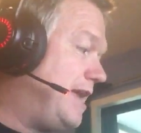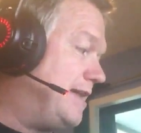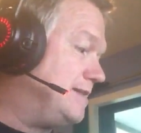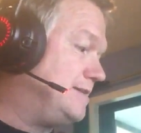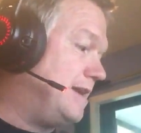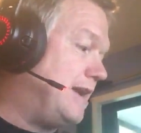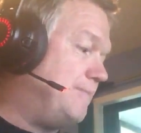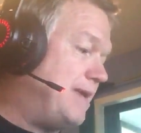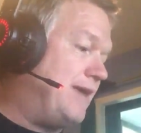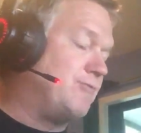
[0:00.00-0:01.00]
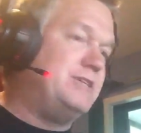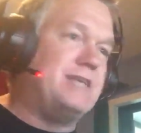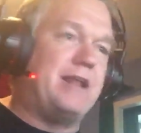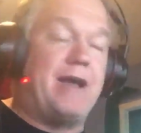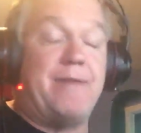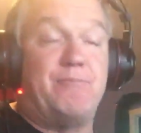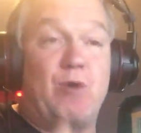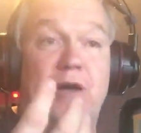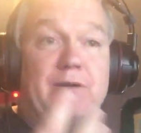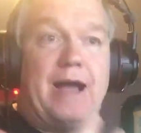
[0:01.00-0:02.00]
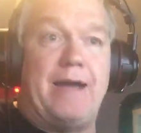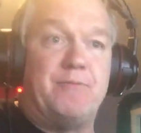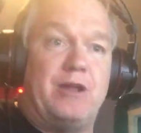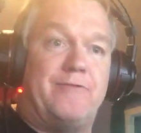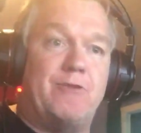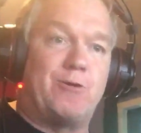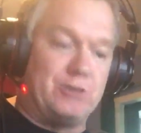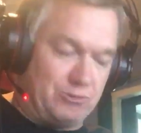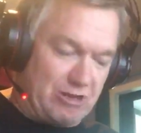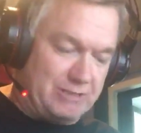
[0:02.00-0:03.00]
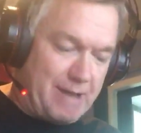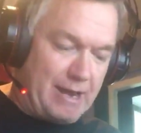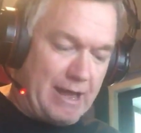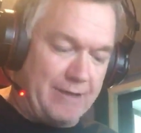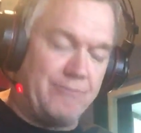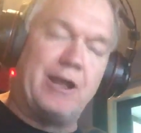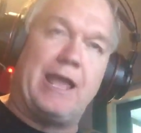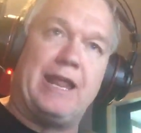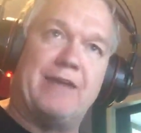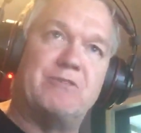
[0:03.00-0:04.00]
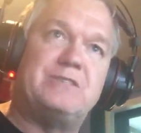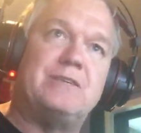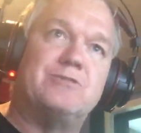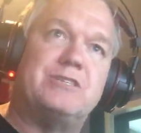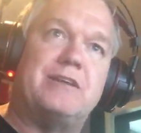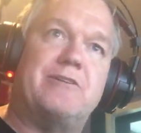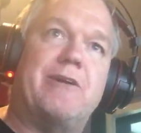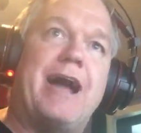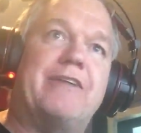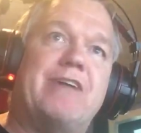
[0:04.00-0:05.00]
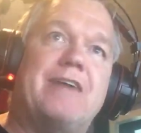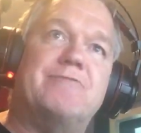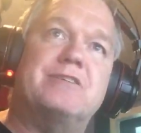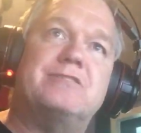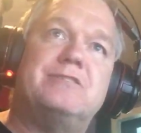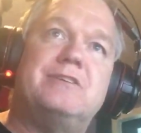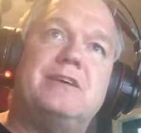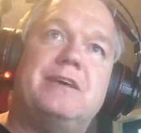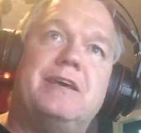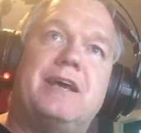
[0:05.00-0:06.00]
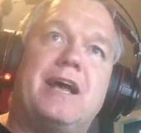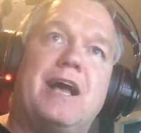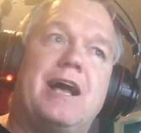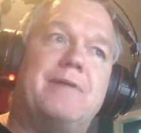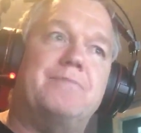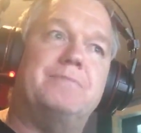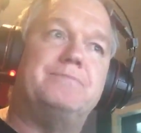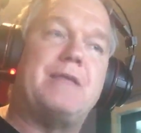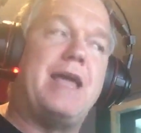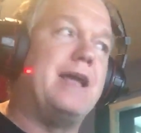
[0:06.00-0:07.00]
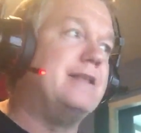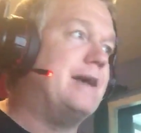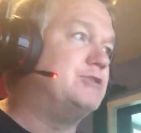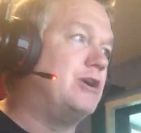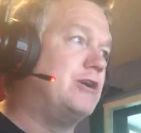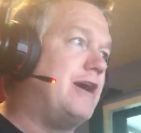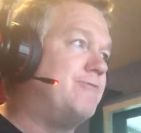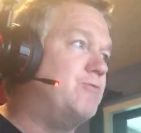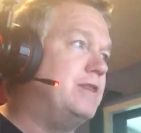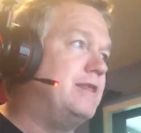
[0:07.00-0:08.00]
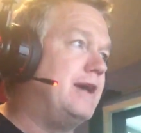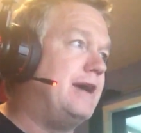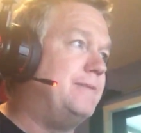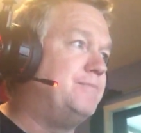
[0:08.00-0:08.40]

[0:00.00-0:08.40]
get every I'm going to focus the rest of my life on getting every single senator out of office. And I'm starting off with